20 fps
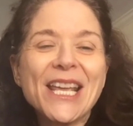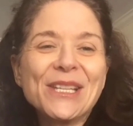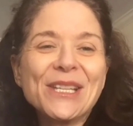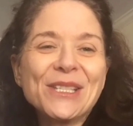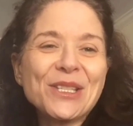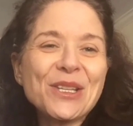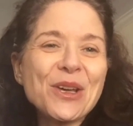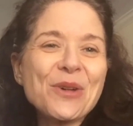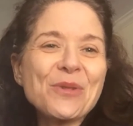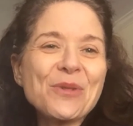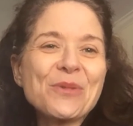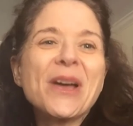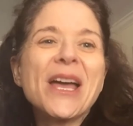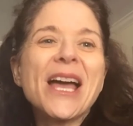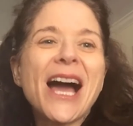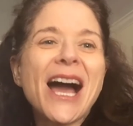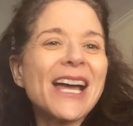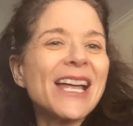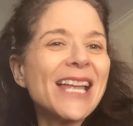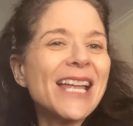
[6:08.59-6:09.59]
So
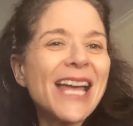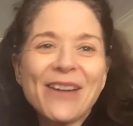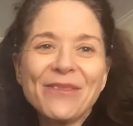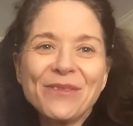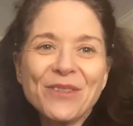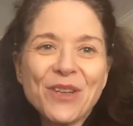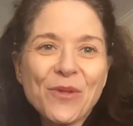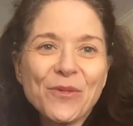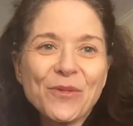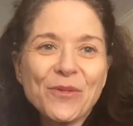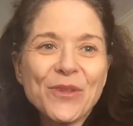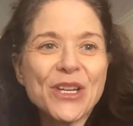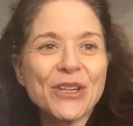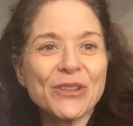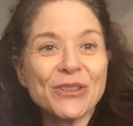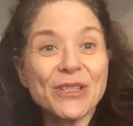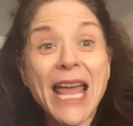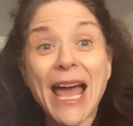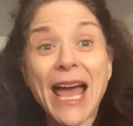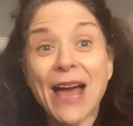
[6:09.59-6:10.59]
have no fear.
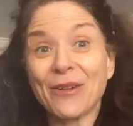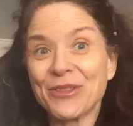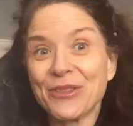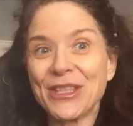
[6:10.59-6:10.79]
Now,